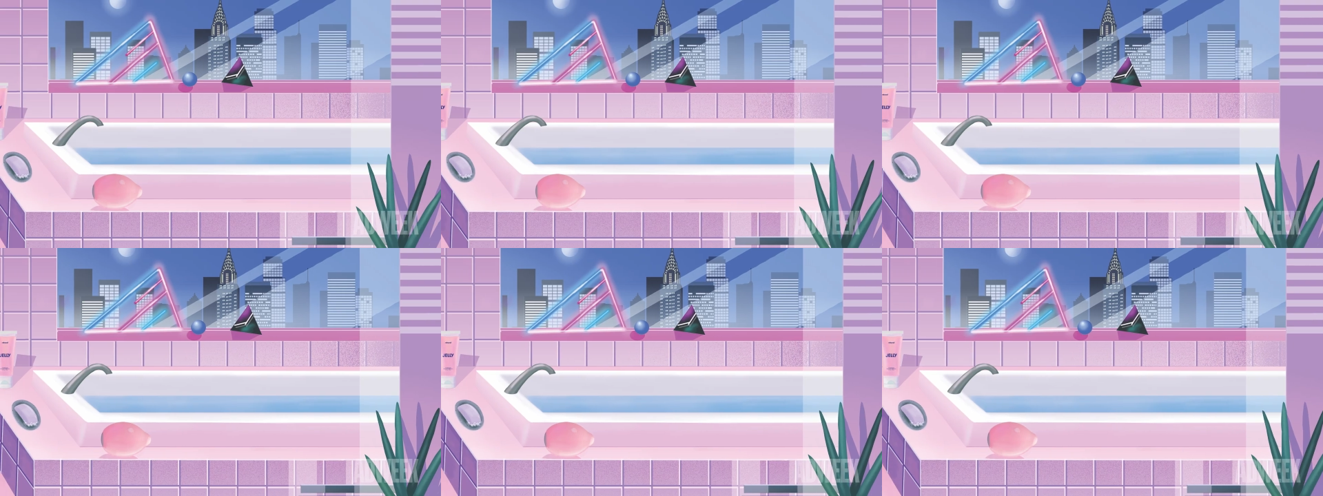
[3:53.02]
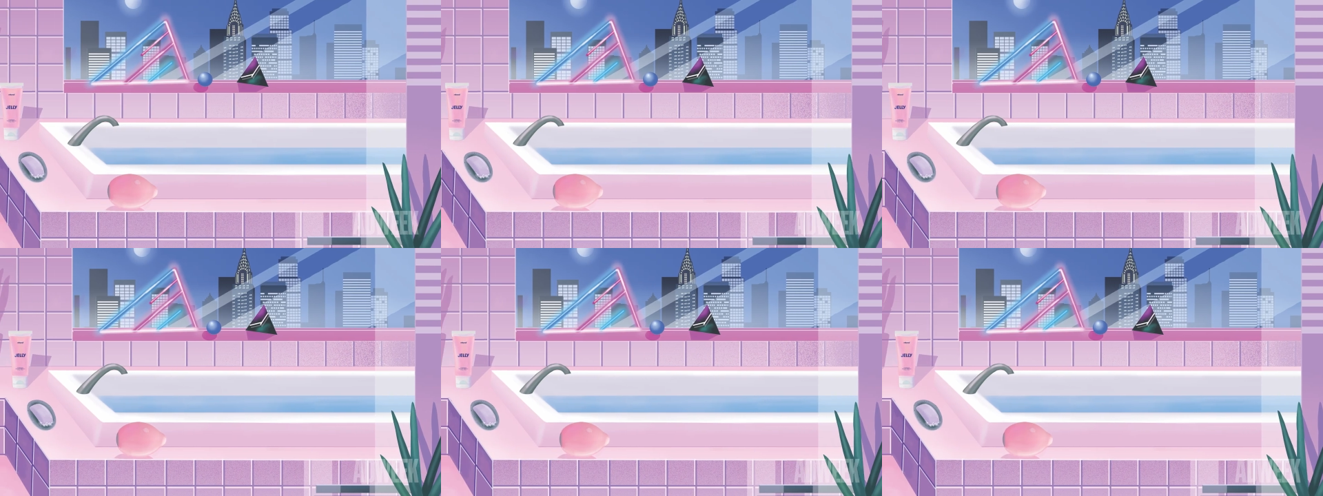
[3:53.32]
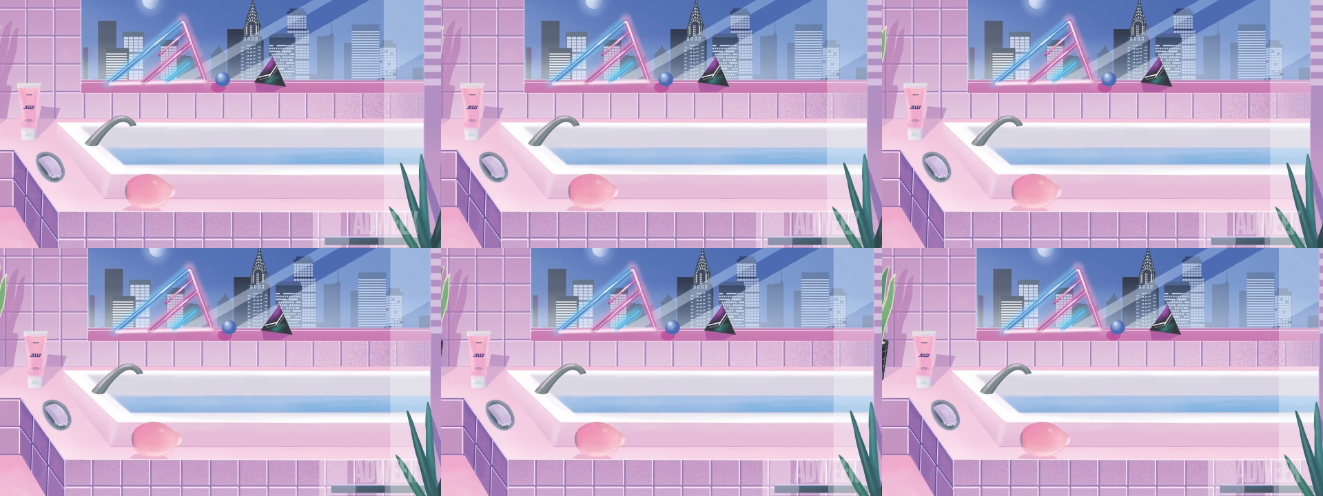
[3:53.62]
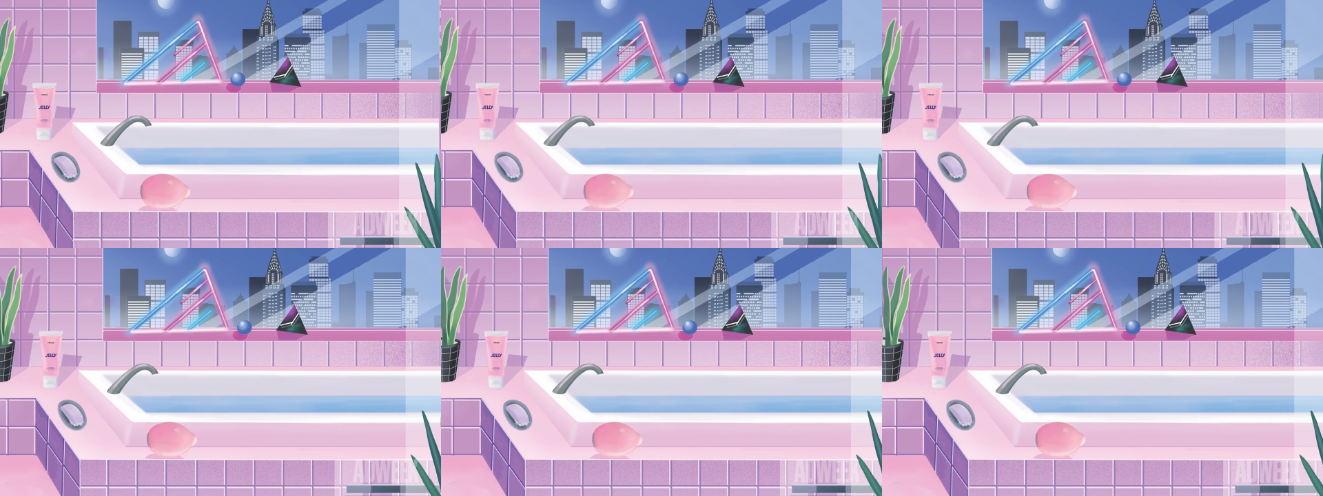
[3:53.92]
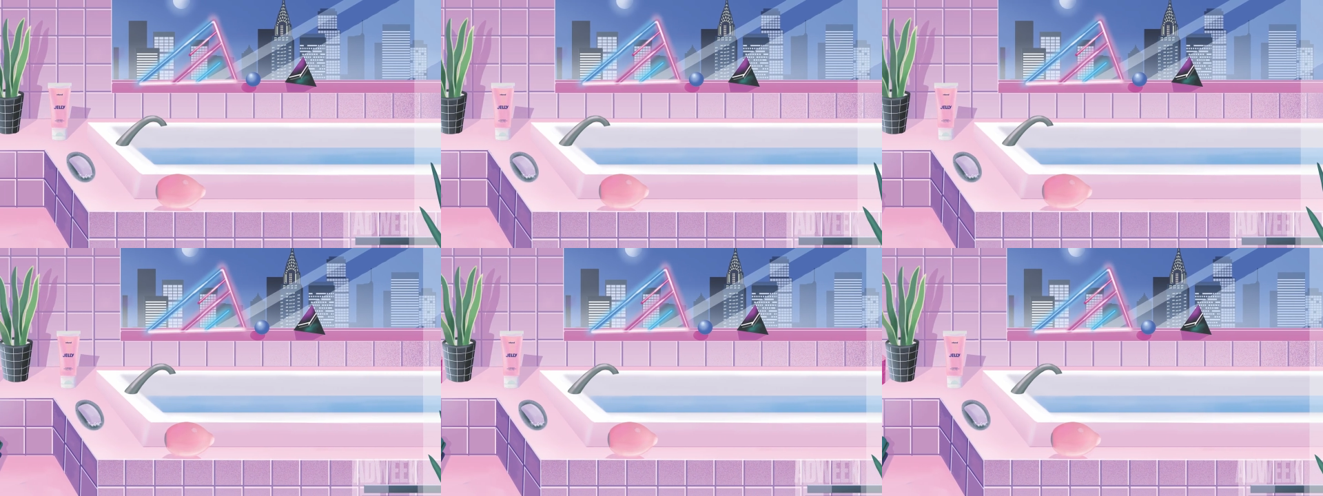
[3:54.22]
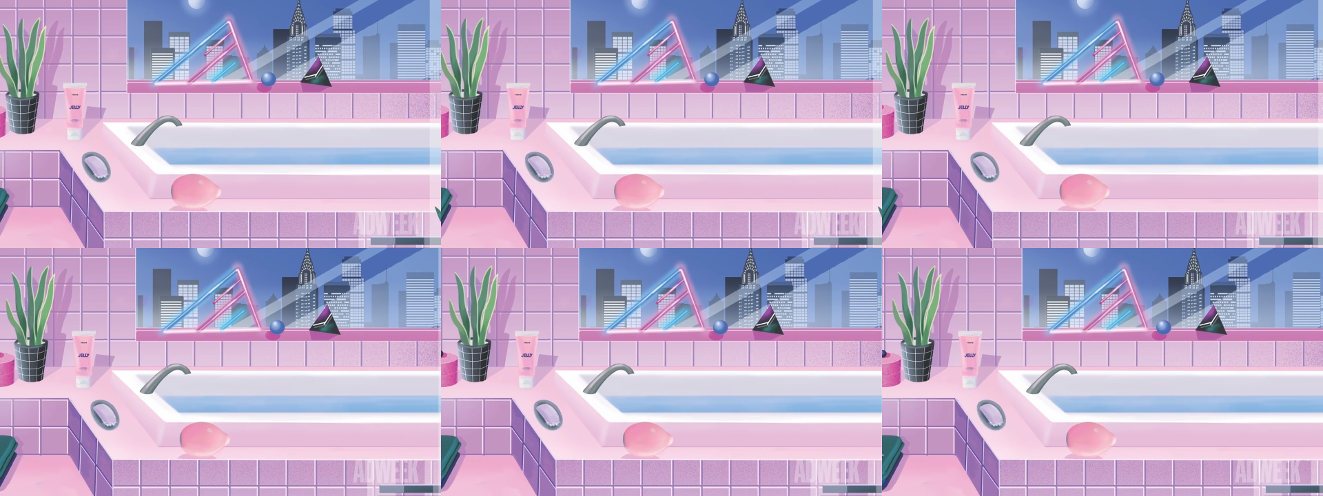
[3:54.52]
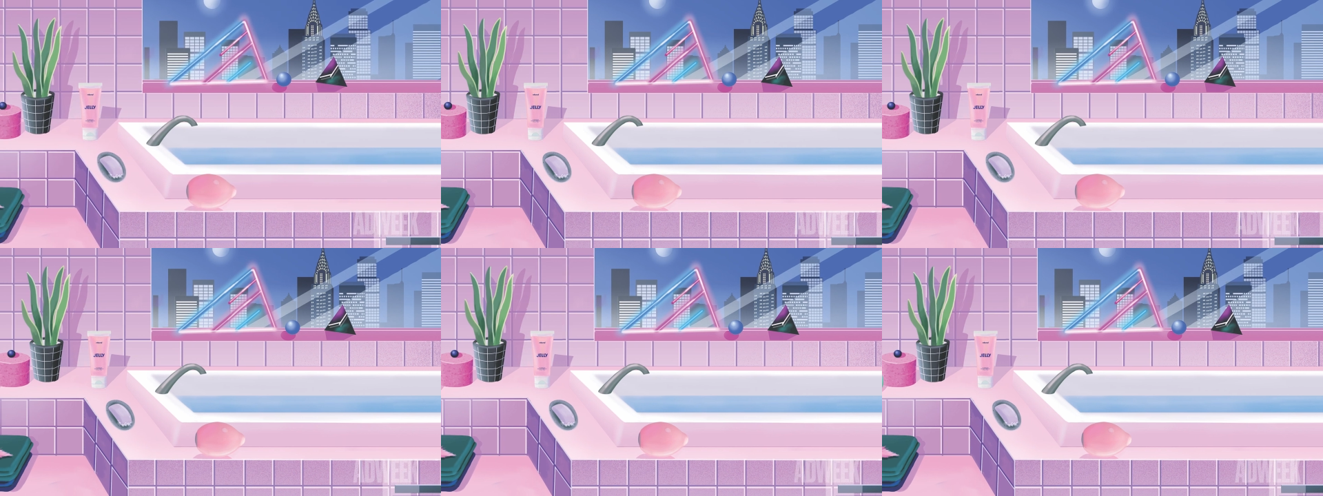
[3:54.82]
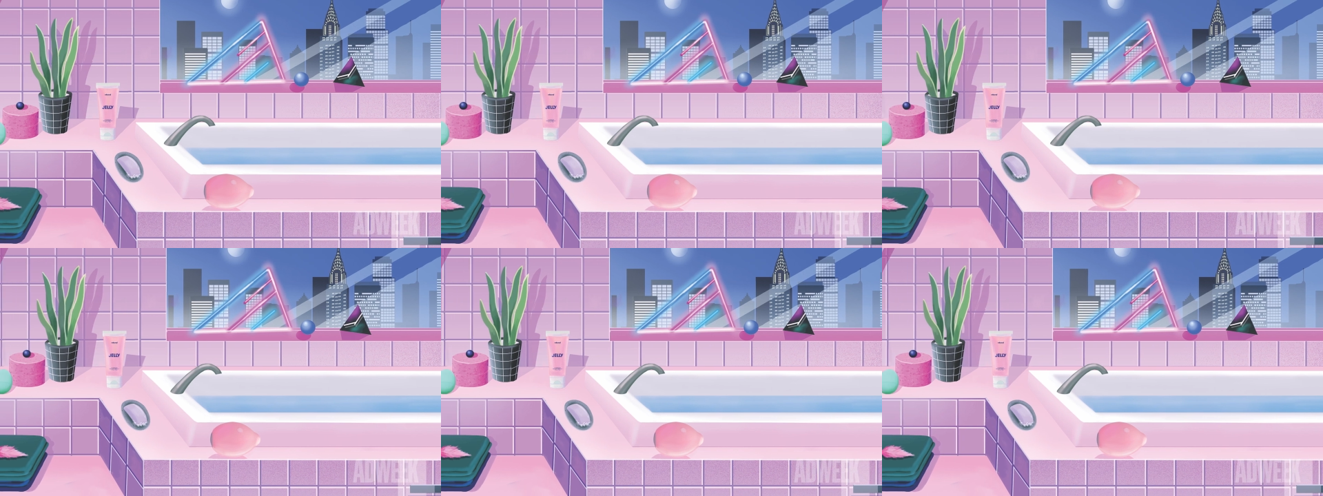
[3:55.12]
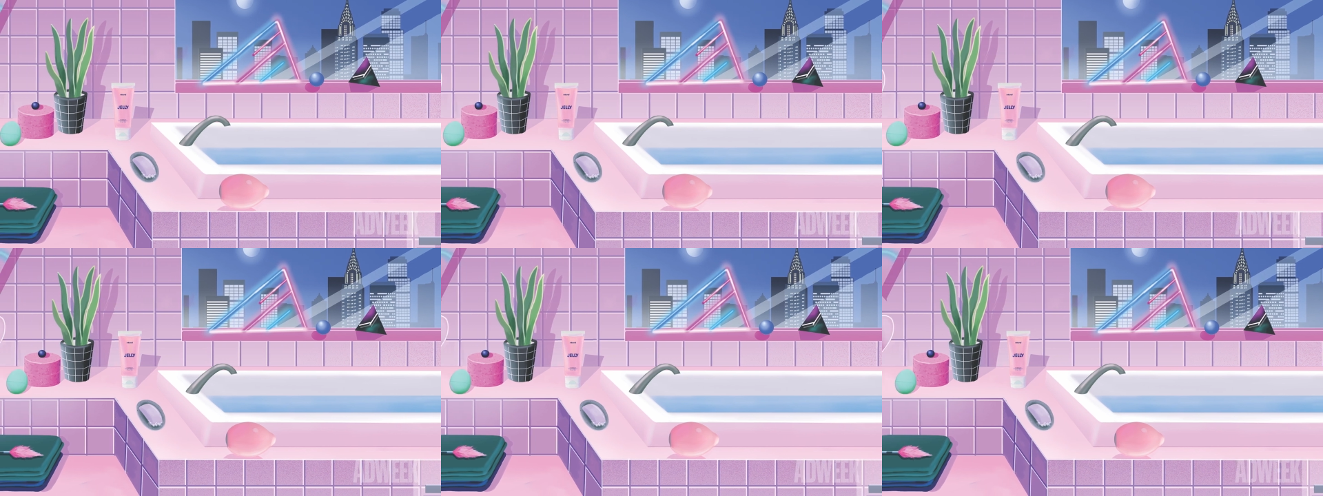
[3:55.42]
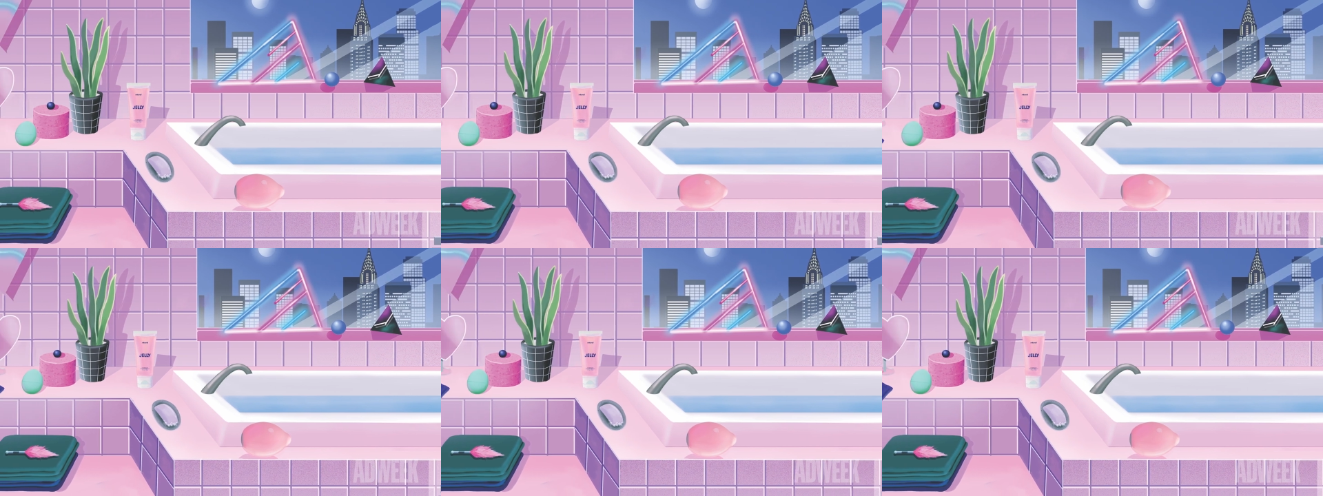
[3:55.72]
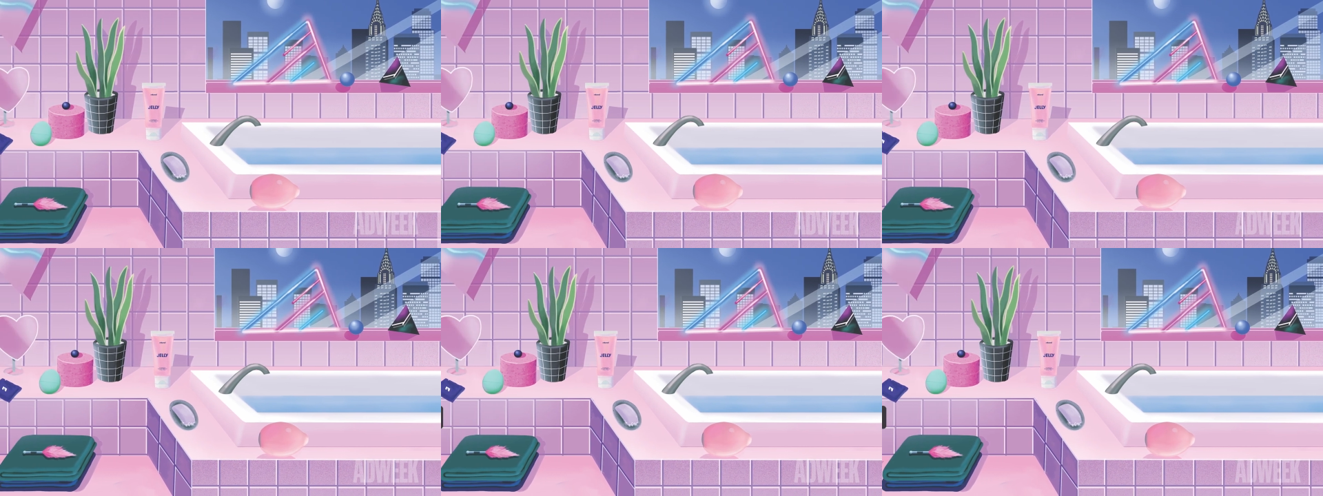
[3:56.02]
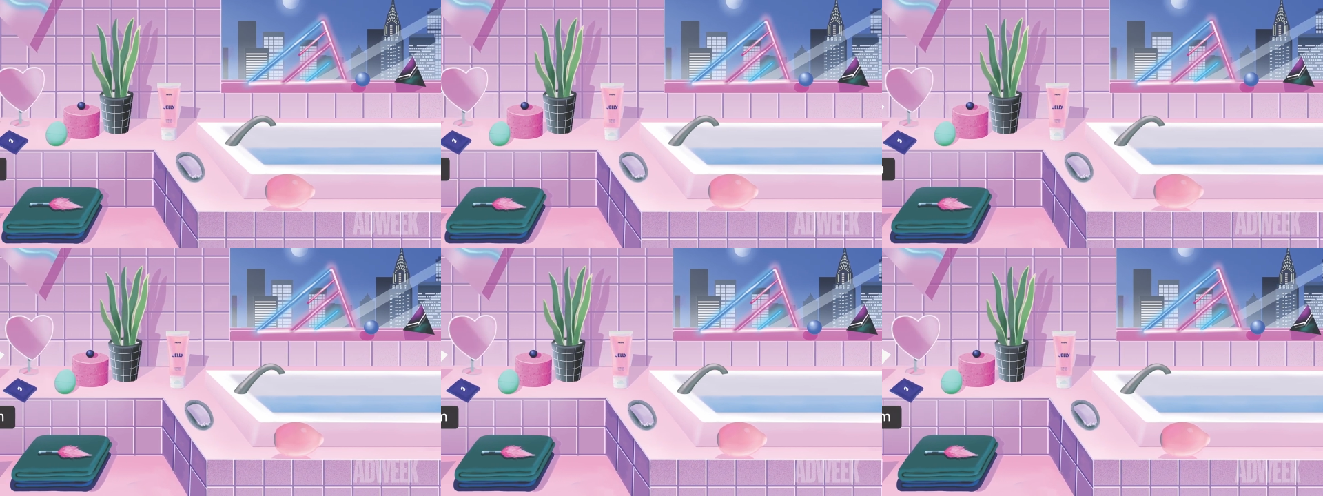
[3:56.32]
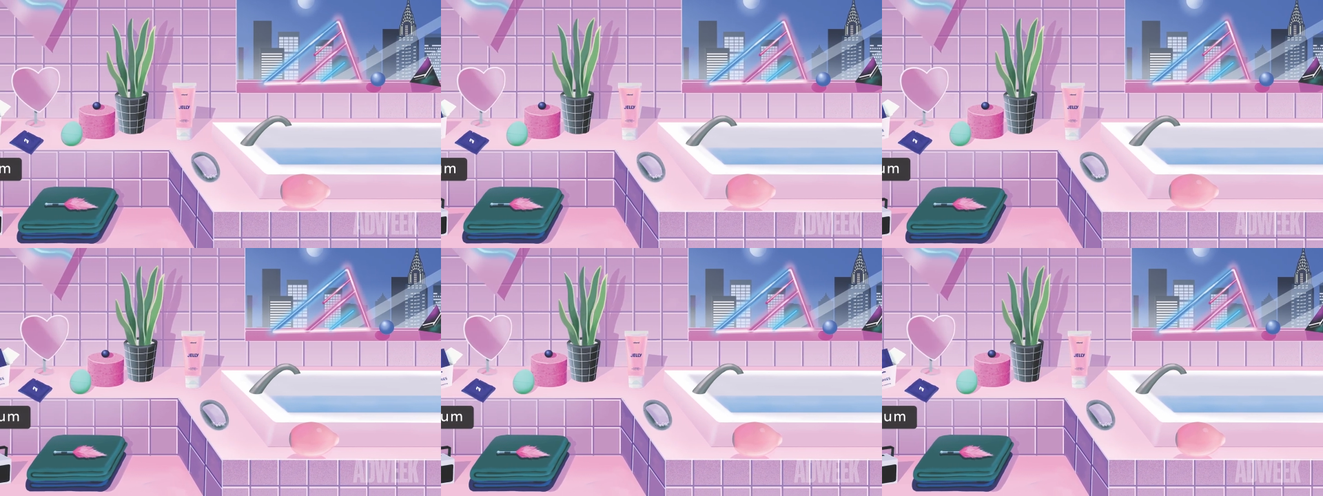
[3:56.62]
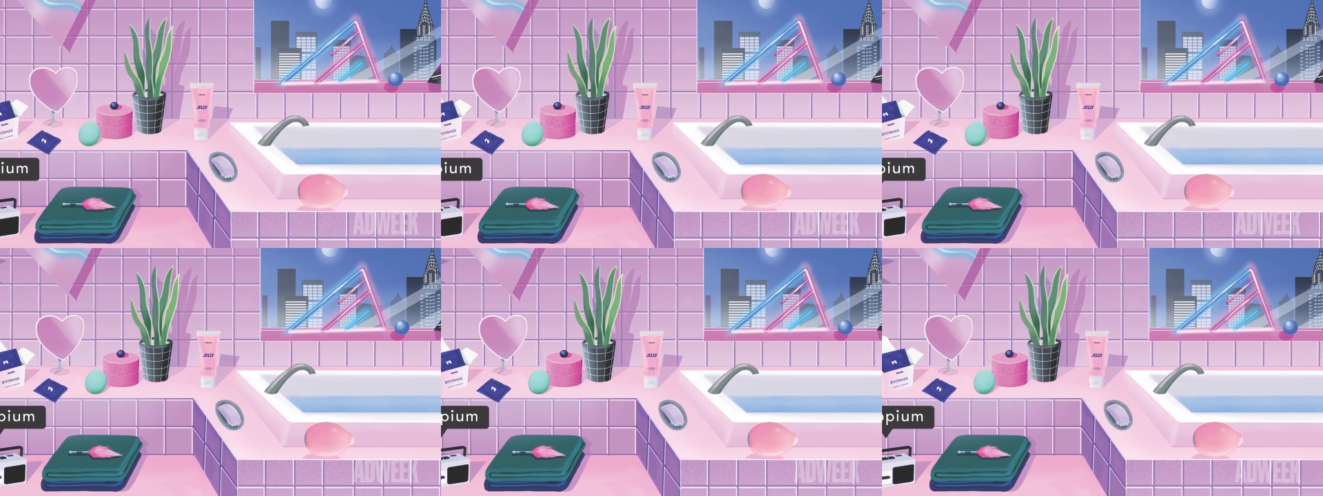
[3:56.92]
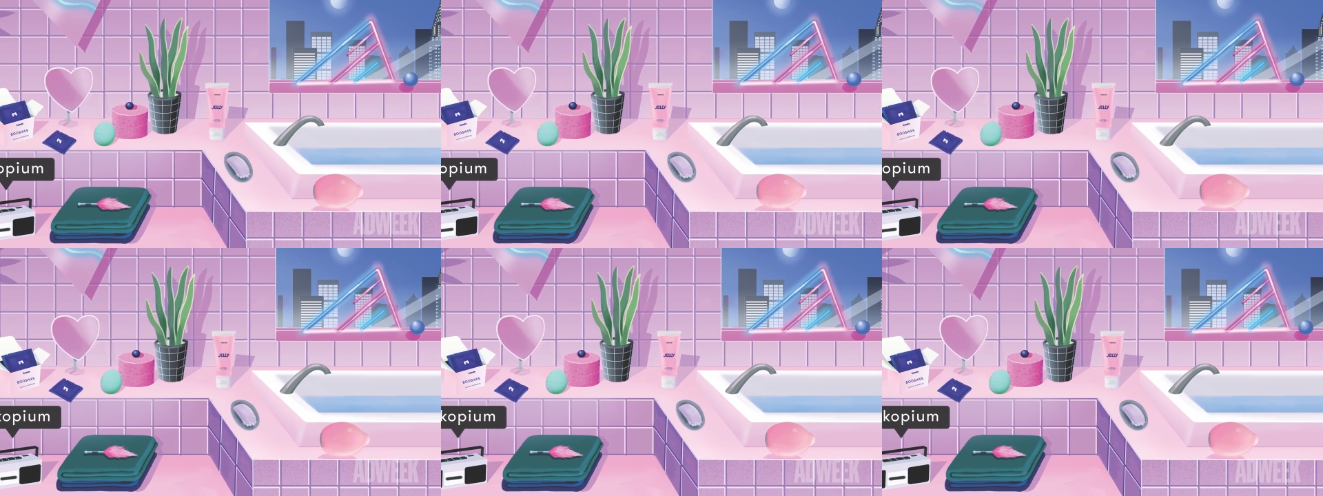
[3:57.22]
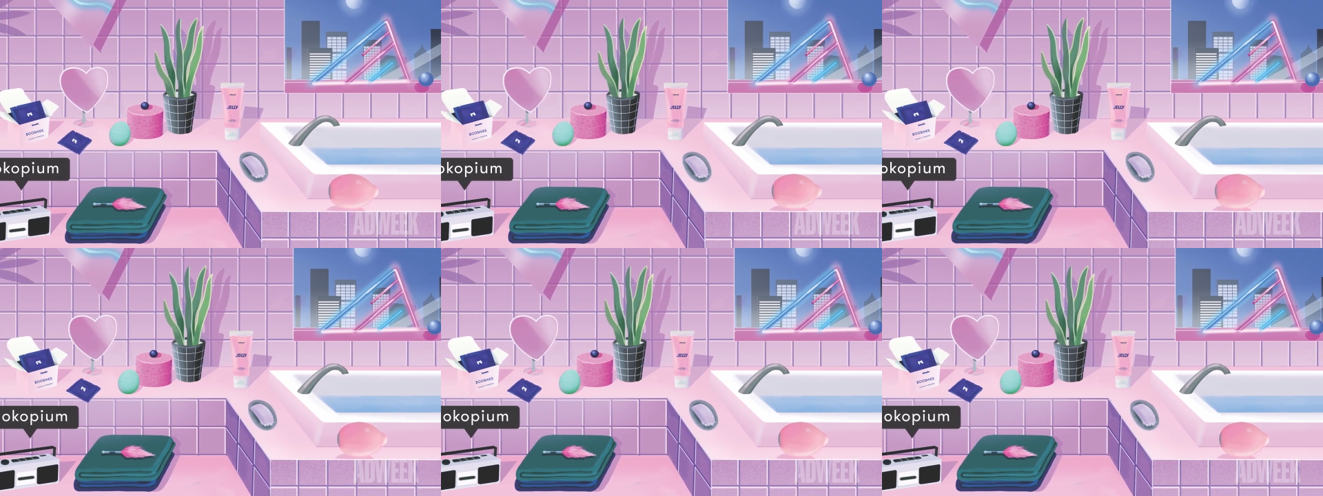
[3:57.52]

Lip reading: Nobody's mouth can be seen.